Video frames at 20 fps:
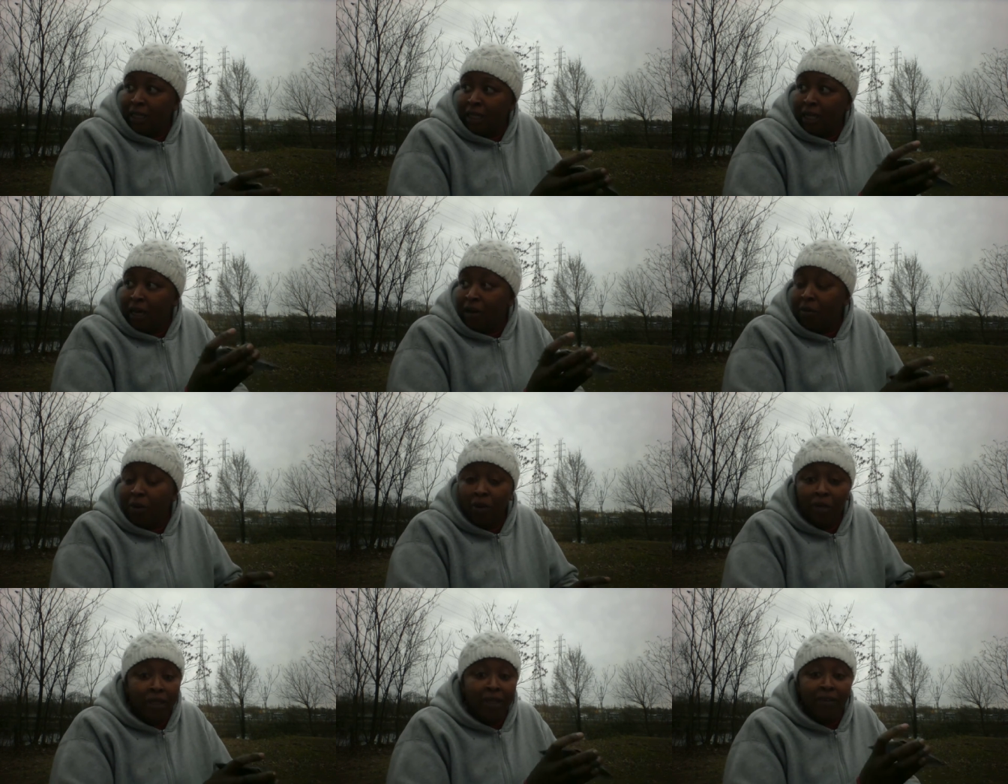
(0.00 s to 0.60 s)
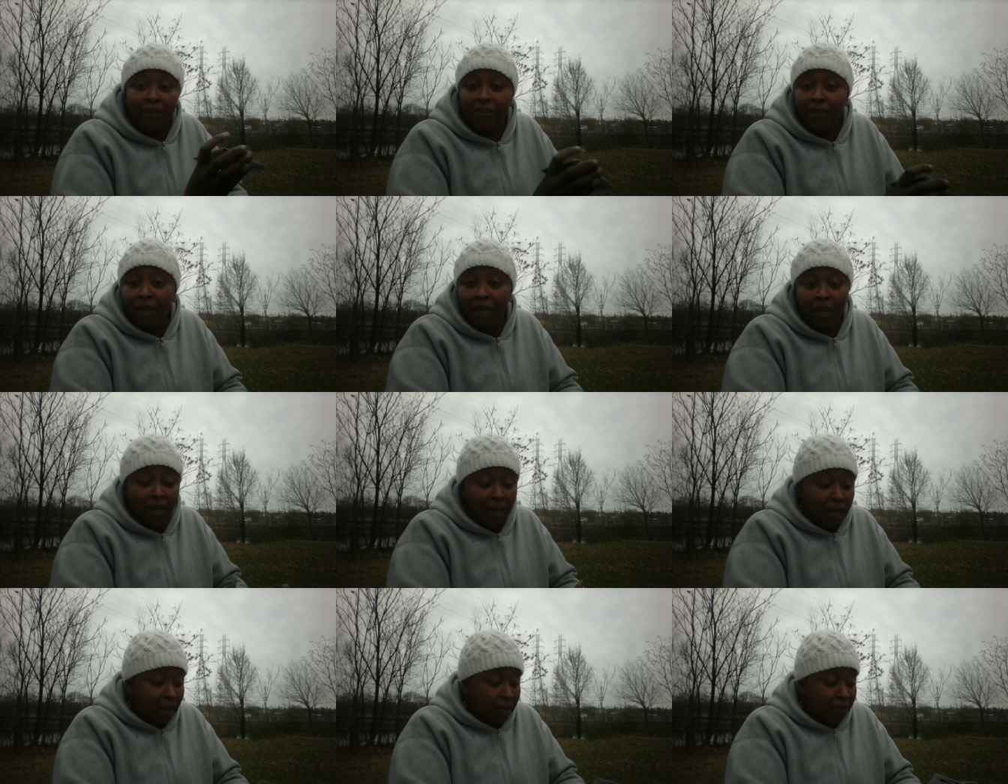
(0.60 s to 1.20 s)
I'm only giving y'all the
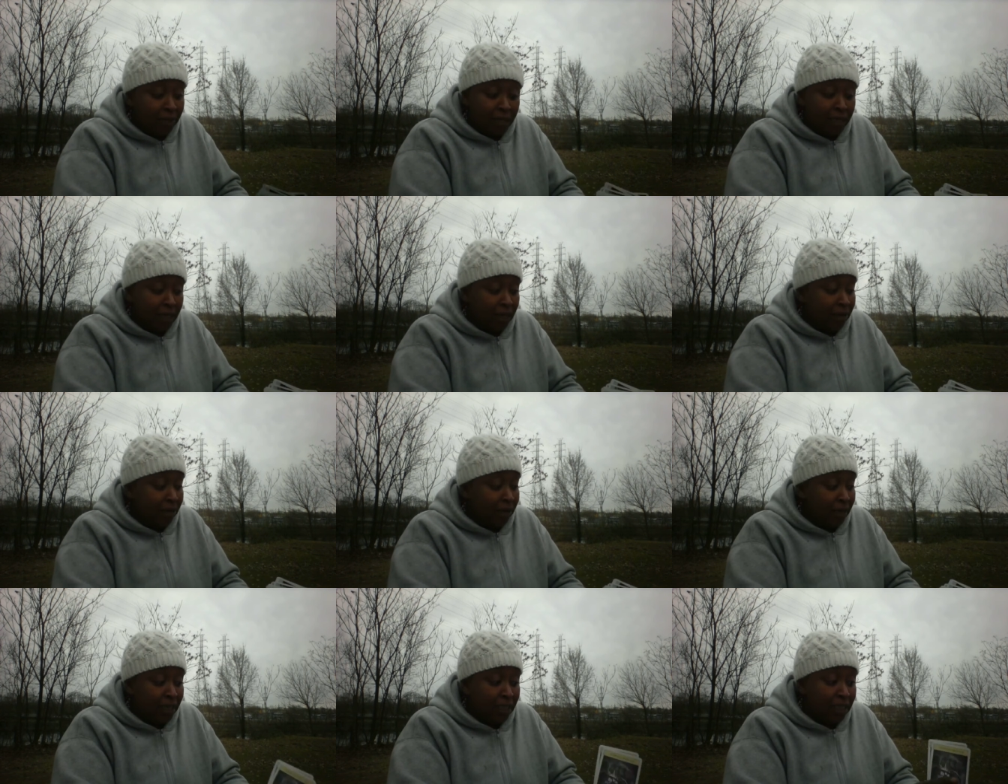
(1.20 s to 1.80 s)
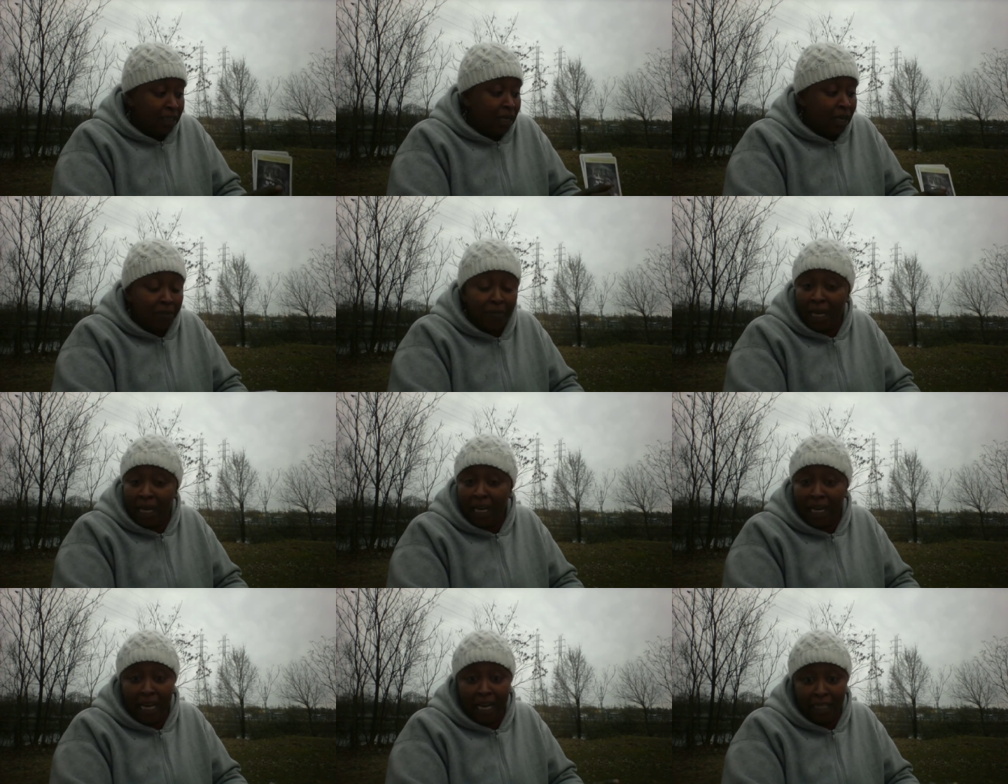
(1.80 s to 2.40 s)
commentary because y'all my
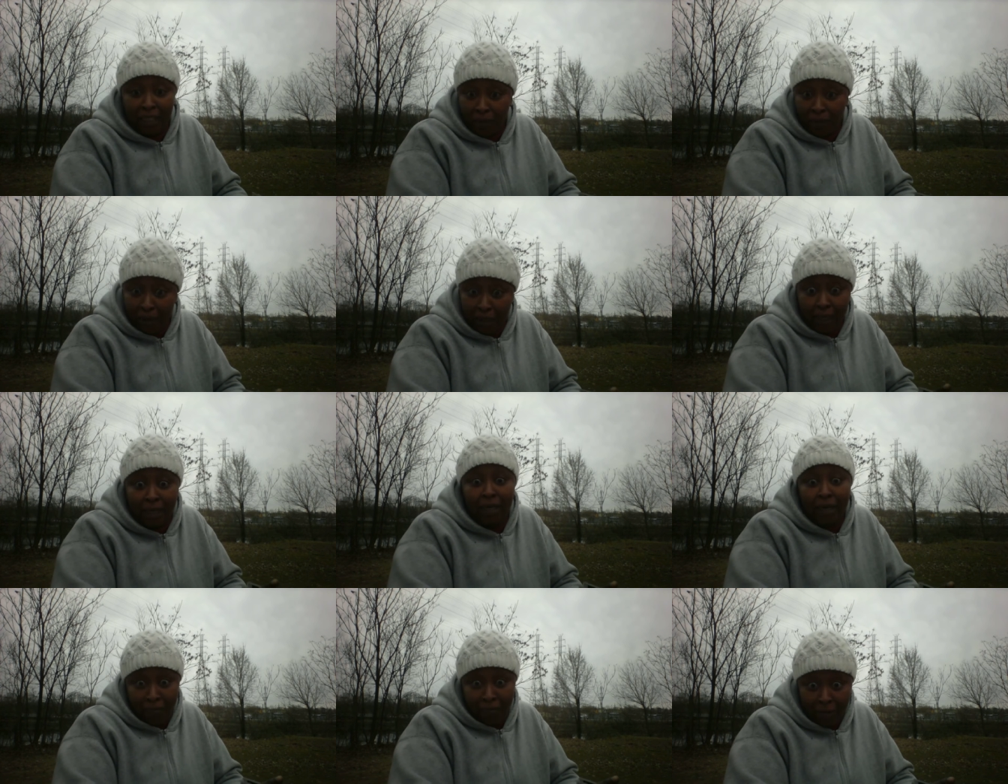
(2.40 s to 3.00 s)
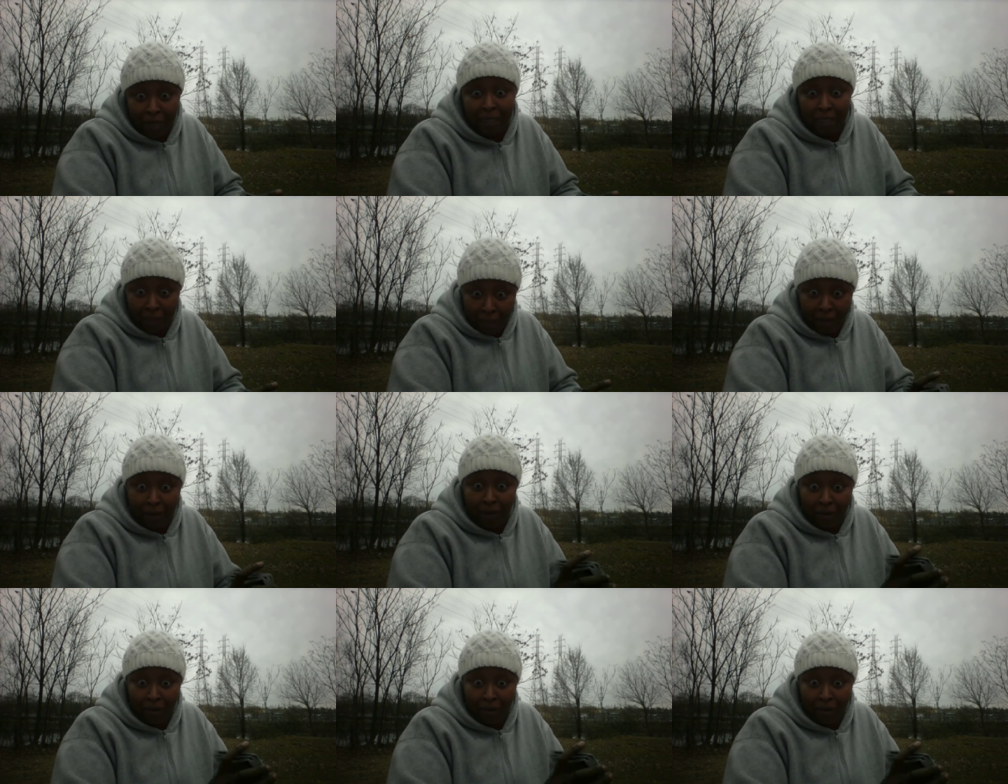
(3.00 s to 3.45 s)
last reading and I'm ready to